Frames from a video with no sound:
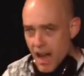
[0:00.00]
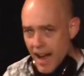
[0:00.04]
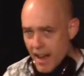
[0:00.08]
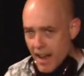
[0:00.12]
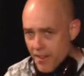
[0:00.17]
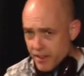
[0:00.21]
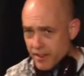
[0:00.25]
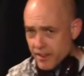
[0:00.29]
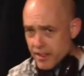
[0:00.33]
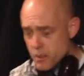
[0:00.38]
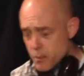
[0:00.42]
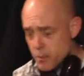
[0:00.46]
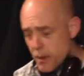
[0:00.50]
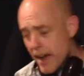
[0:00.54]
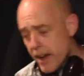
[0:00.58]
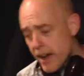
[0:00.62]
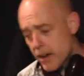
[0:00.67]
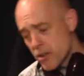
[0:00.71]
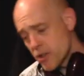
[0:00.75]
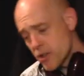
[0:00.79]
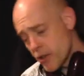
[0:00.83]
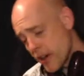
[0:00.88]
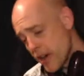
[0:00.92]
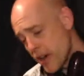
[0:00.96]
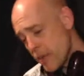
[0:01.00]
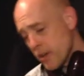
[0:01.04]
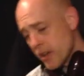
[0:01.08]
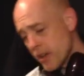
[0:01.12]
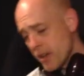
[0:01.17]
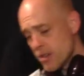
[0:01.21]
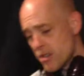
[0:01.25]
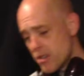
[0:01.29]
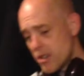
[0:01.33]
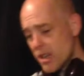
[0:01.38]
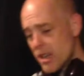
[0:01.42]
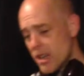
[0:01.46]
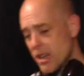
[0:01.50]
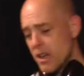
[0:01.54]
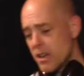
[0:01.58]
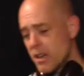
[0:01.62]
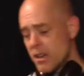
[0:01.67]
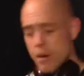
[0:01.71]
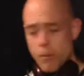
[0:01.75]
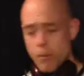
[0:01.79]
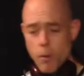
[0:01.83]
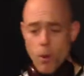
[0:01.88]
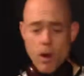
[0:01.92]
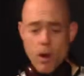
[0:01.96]
I think this pattern's great because,
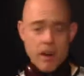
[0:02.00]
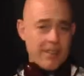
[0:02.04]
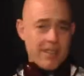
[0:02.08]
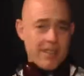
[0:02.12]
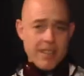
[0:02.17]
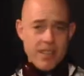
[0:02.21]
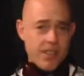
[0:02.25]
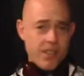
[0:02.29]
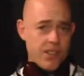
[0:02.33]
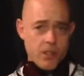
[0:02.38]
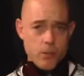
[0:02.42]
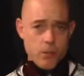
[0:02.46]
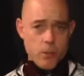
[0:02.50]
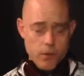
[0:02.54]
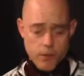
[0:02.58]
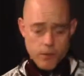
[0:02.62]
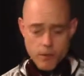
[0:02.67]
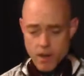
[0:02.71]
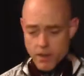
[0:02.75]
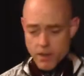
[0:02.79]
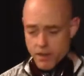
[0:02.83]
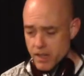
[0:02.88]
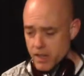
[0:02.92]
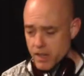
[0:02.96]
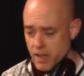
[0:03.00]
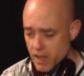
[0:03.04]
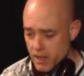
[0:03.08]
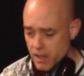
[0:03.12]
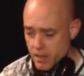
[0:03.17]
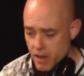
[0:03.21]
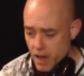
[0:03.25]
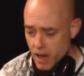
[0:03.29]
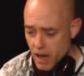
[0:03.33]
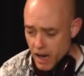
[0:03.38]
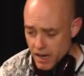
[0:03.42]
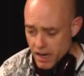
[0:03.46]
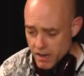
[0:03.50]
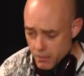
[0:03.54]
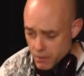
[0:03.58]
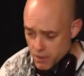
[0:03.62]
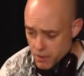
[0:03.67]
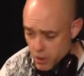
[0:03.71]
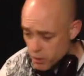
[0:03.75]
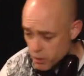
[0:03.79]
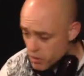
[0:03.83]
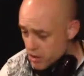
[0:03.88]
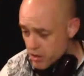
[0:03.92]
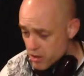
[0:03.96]
number one, it's easy to move around the kit. Number
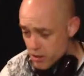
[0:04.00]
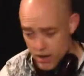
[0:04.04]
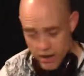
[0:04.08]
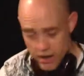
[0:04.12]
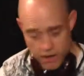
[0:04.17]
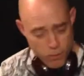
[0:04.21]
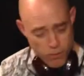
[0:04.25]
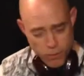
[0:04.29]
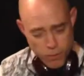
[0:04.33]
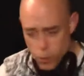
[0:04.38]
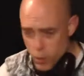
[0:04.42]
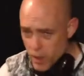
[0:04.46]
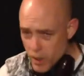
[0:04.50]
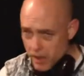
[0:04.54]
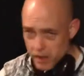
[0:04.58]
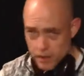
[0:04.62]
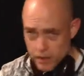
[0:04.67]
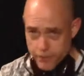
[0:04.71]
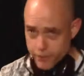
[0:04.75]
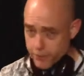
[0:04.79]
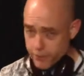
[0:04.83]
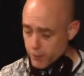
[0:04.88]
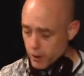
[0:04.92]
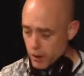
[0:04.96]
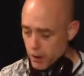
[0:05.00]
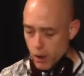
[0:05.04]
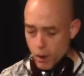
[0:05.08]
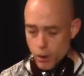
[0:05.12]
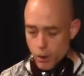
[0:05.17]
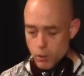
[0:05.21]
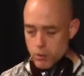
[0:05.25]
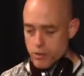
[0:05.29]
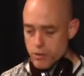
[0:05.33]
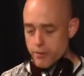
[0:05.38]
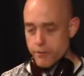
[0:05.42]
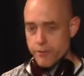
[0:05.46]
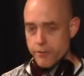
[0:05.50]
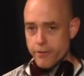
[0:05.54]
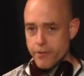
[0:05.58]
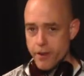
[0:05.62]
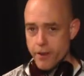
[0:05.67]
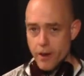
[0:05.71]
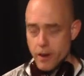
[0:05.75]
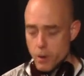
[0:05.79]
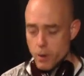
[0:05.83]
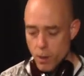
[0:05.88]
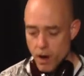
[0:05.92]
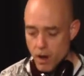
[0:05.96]
two, it really flows
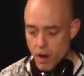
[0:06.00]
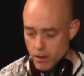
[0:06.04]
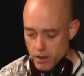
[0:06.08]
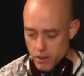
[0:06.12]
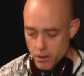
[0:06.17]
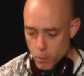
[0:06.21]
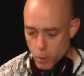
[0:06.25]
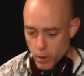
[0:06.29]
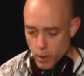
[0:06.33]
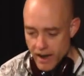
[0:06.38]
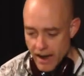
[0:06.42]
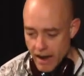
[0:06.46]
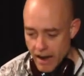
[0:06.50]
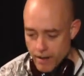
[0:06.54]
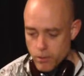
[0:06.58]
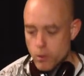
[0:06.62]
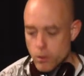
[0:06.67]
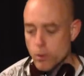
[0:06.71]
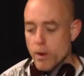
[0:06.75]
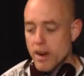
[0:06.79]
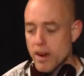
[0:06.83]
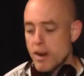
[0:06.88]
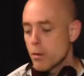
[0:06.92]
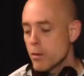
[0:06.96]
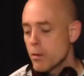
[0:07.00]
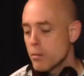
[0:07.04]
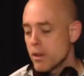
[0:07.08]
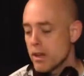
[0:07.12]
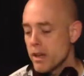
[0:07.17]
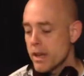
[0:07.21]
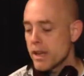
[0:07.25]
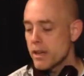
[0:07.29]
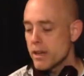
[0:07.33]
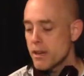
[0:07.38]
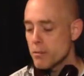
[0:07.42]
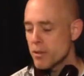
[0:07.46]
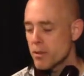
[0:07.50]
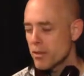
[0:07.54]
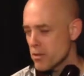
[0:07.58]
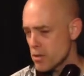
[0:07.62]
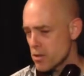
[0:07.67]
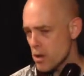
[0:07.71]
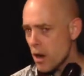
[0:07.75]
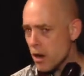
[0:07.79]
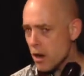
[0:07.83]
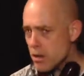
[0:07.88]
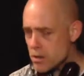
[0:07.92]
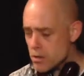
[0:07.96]
very well in whatever rate we're playing it in. But
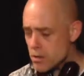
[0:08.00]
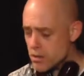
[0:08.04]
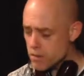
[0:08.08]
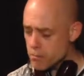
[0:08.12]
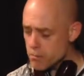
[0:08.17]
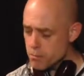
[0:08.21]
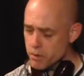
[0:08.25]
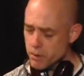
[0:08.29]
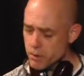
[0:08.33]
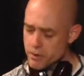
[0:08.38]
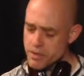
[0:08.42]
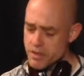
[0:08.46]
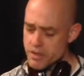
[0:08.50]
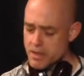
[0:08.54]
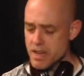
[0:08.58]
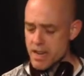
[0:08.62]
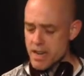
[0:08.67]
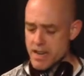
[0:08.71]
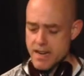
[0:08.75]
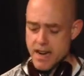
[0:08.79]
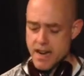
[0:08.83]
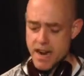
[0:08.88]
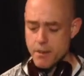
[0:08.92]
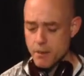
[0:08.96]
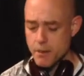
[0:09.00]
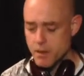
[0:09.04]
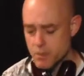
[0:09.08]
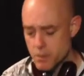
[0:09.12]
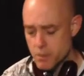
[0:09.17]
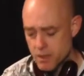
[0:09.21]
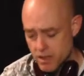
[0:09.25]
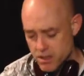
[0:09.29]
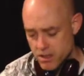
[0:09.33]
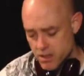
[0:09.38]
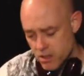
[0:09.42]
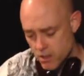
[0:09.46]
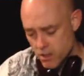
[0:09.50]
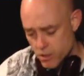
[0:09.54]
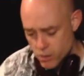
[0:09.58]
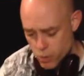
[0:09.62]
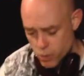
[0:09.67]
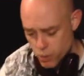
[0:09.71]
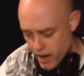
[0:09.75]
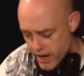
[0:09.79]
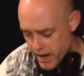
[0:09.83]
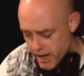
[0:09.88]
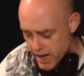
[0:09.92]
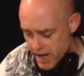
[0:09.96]
there's also some built-in dynamics because of
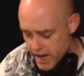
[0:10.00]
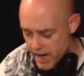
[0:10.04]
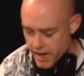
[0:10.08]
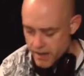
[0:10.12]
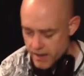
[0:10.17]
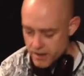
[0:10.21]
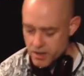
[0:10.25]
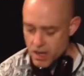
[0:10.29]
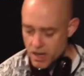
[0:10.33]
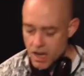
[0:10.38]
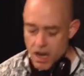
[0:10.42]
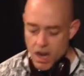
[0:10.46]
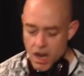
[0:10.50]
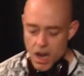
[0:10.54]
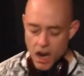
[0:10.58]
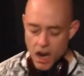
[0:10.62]
those right hands.